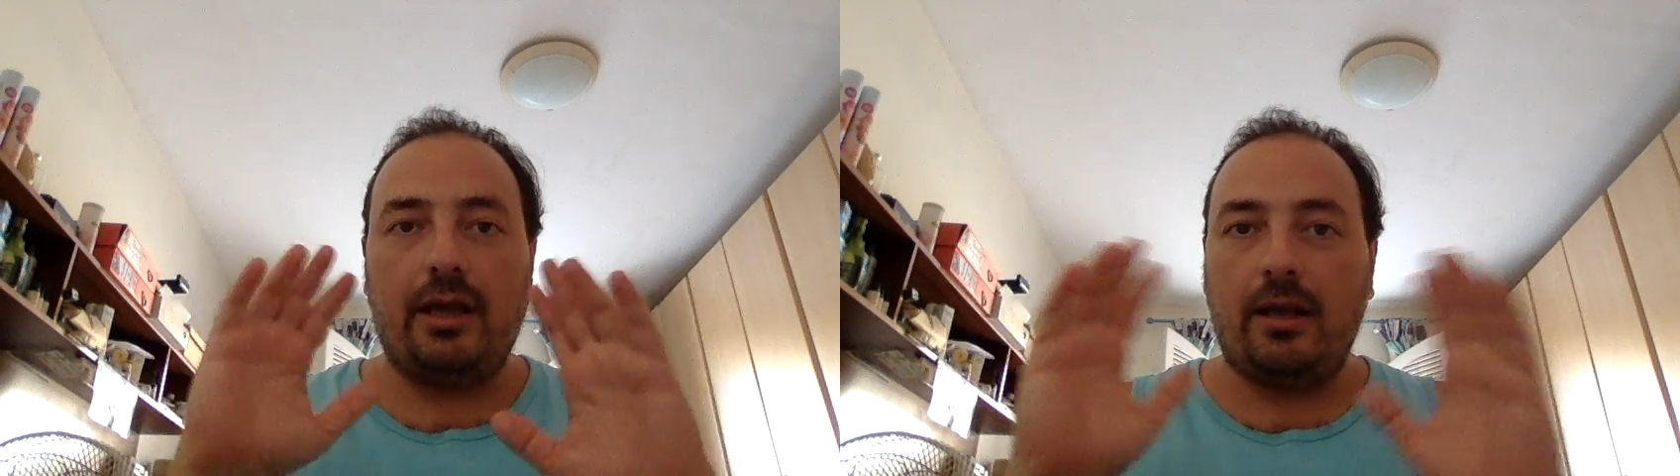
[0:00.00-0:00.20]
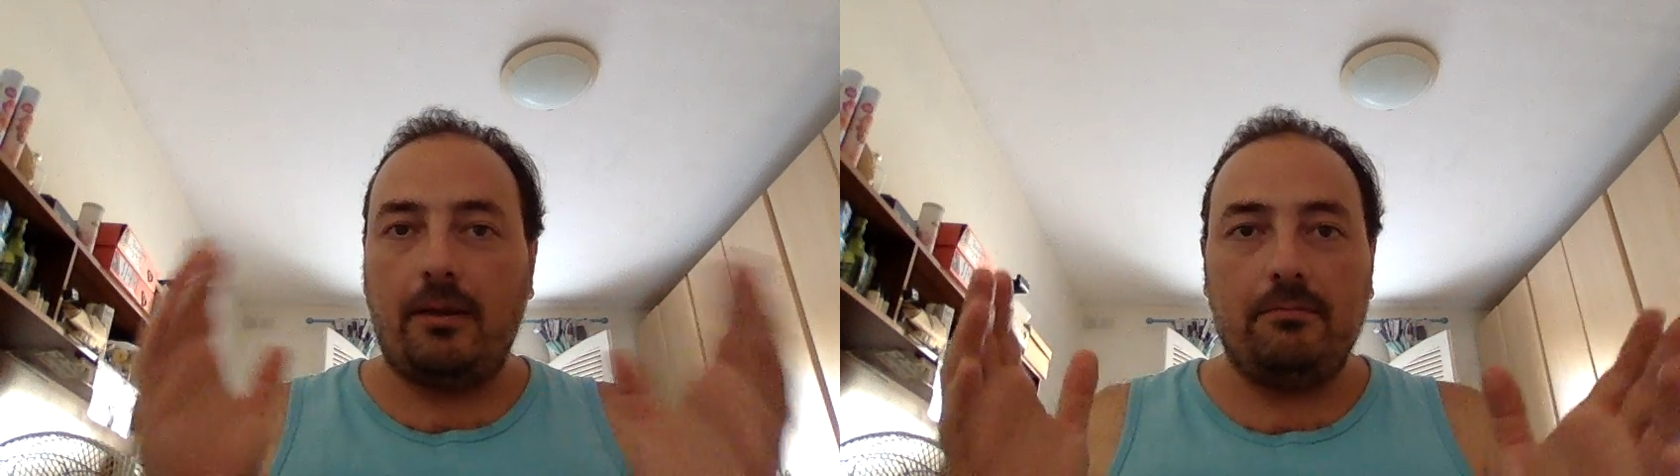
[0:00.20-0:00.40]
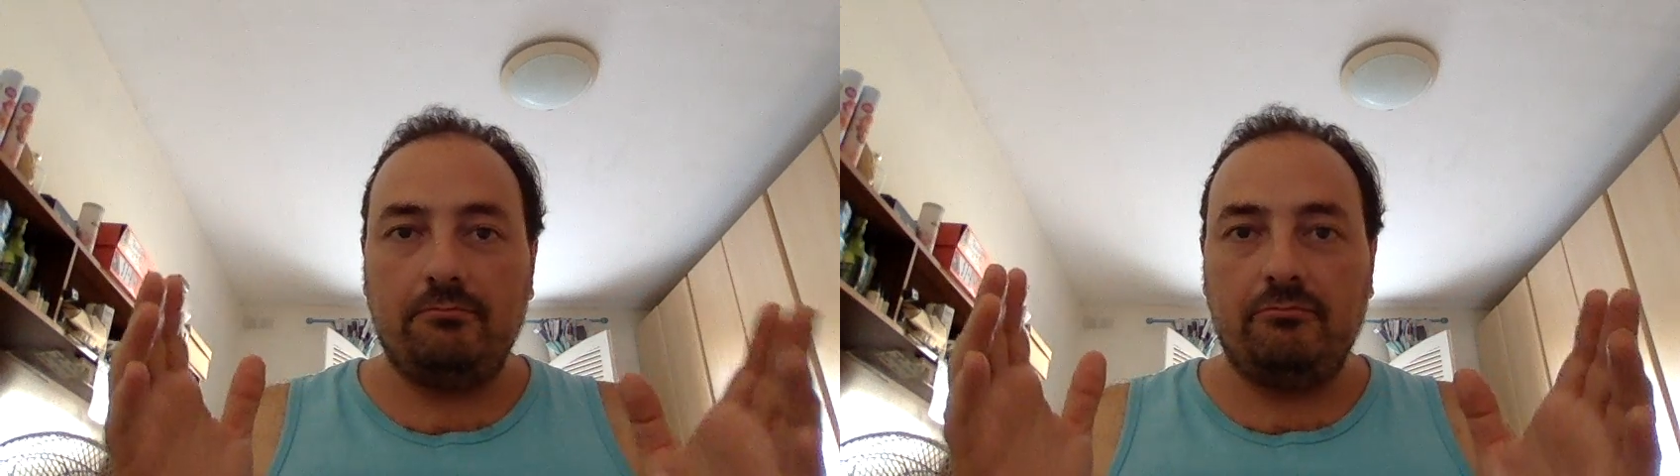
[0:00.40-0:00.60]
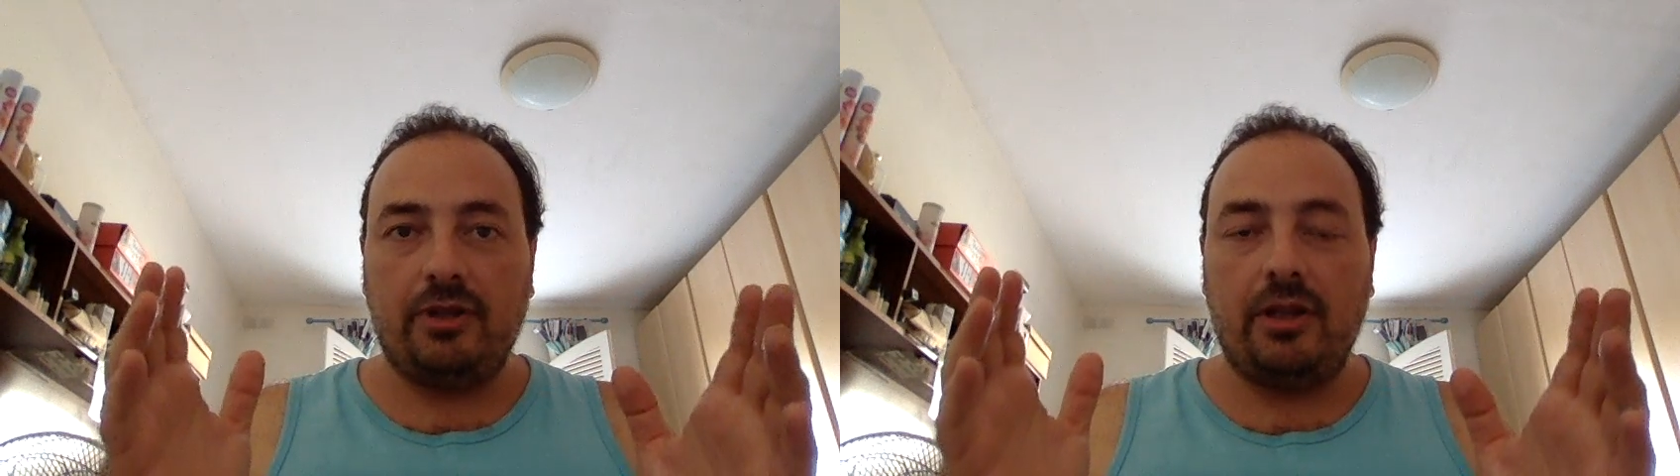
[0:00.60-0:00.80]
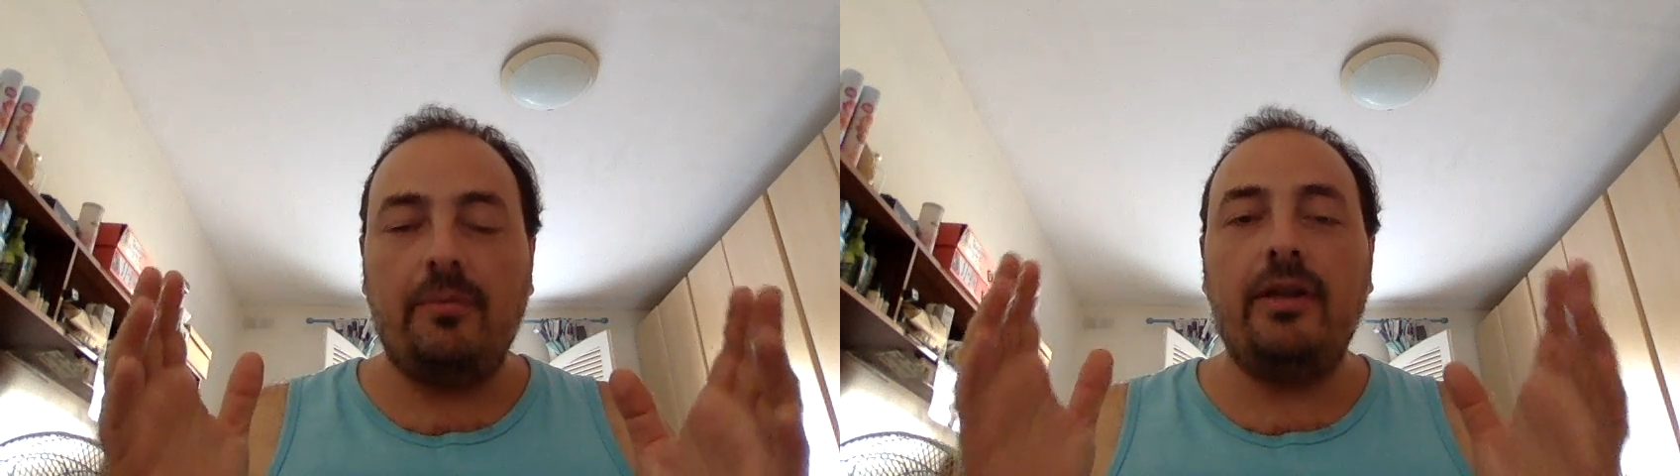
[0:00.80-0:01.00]

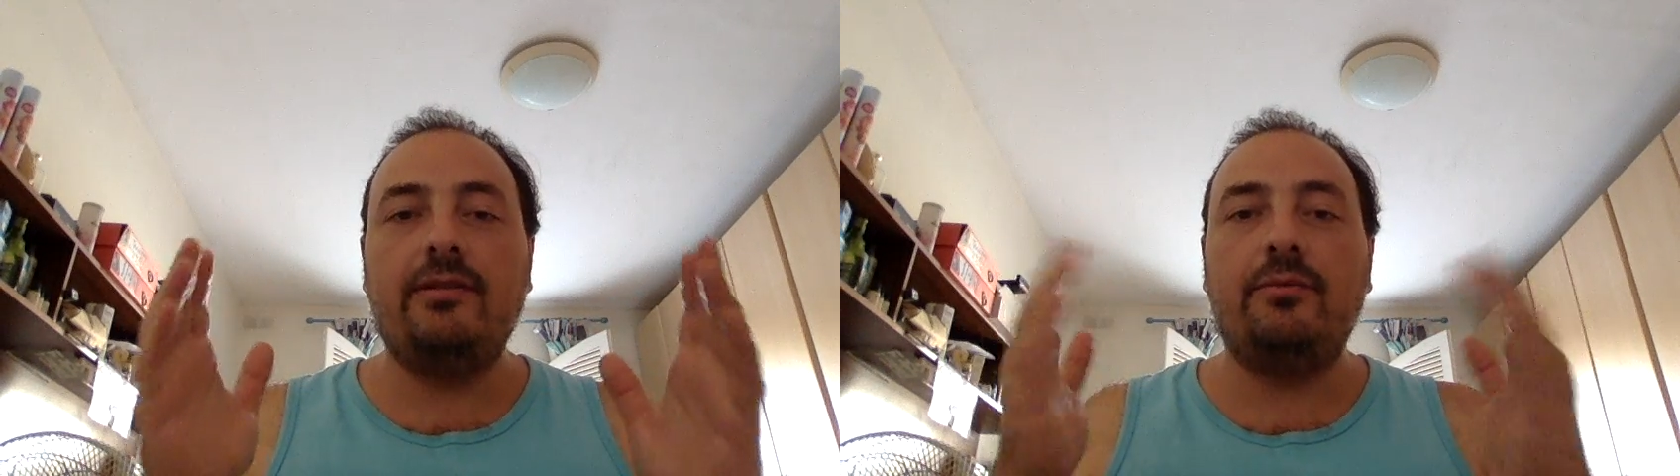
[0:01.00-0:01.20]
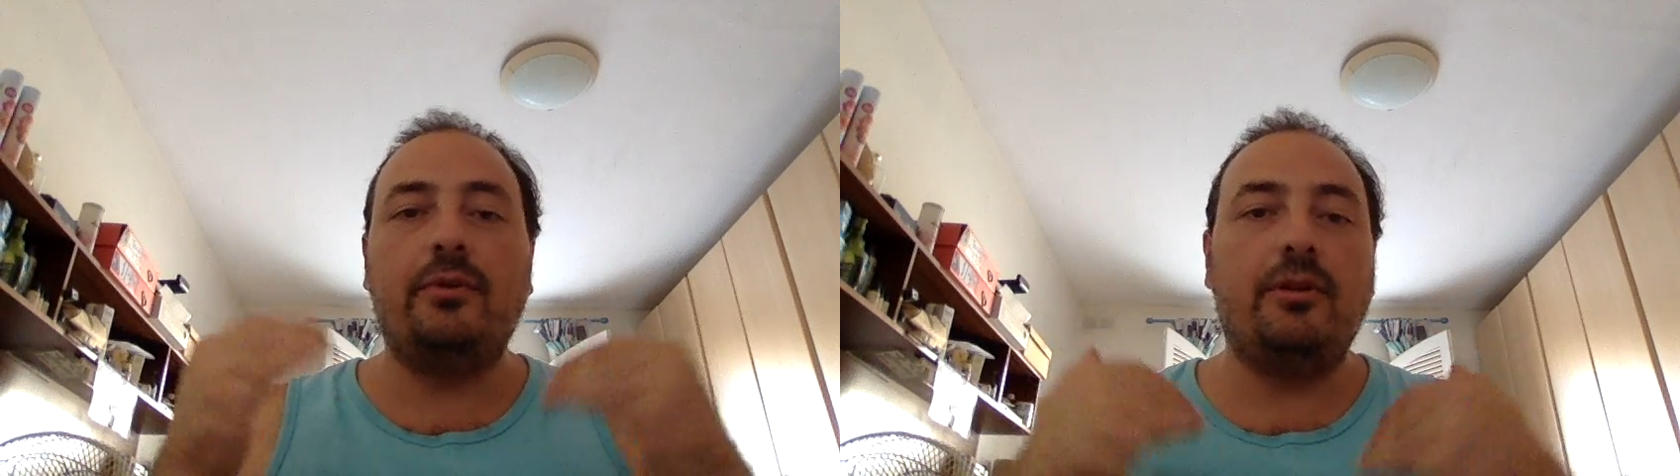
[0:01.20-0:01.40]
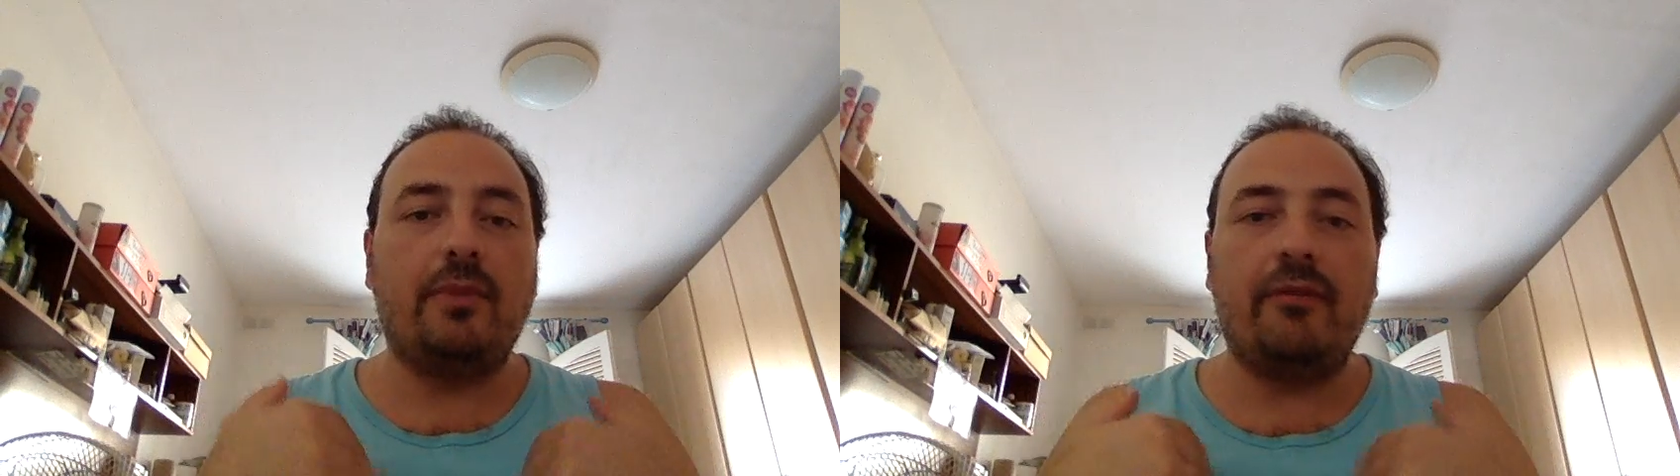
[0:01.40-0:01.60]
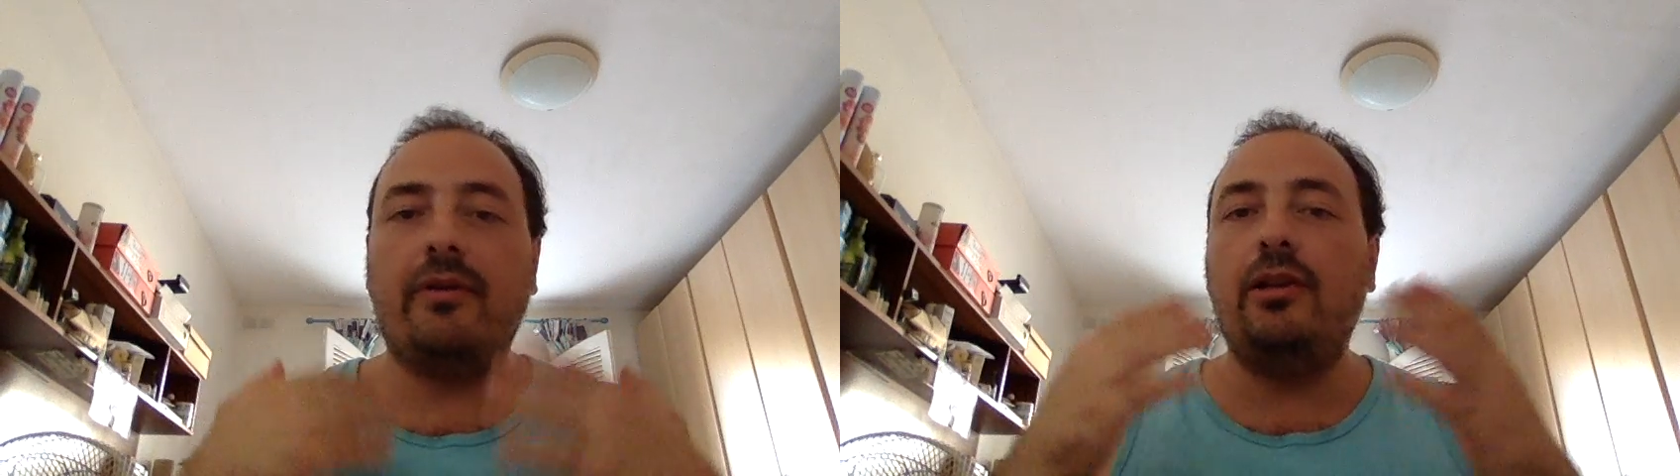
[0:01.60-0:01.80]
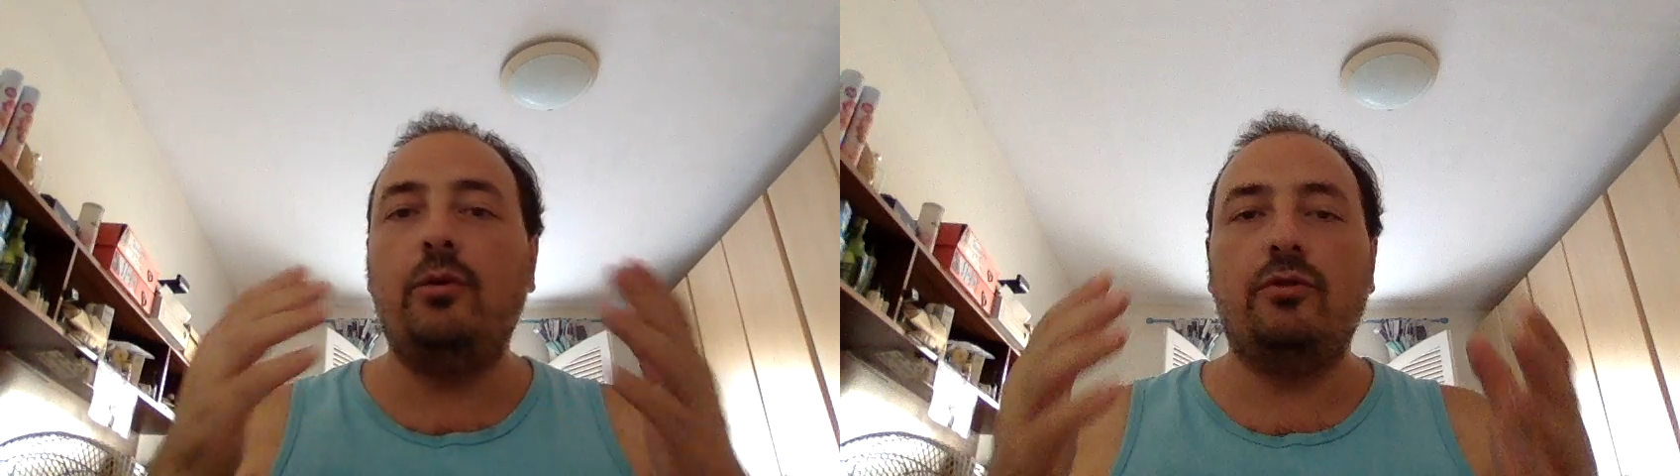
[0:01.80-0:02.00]
the limits, within my
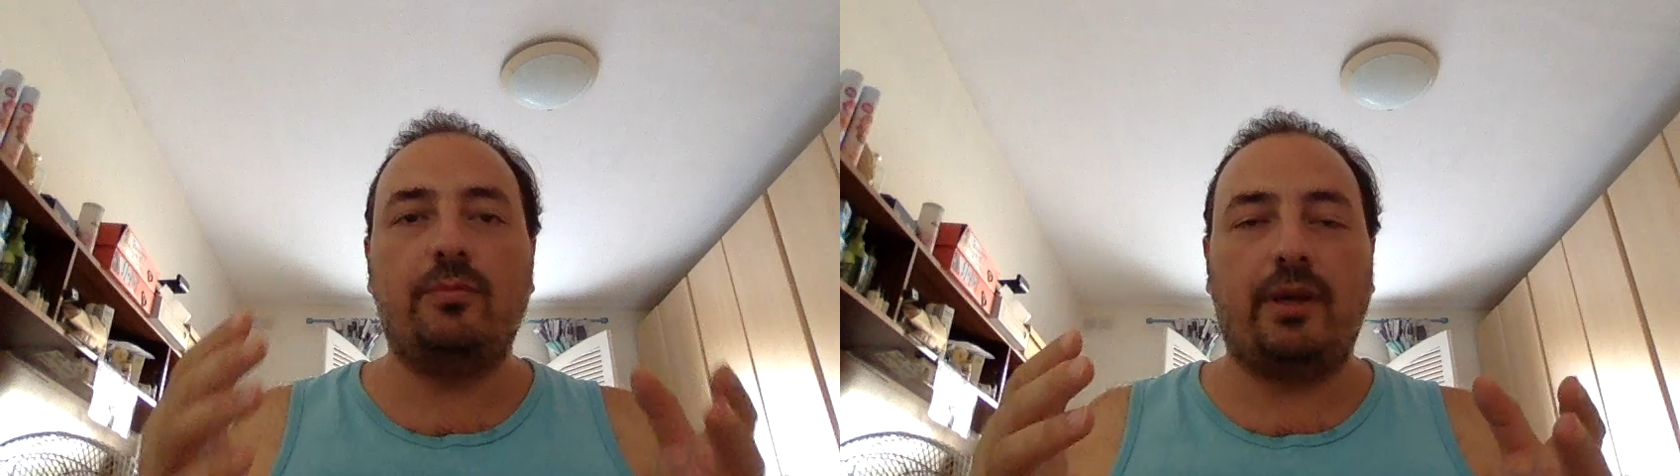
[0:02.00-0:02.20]
values,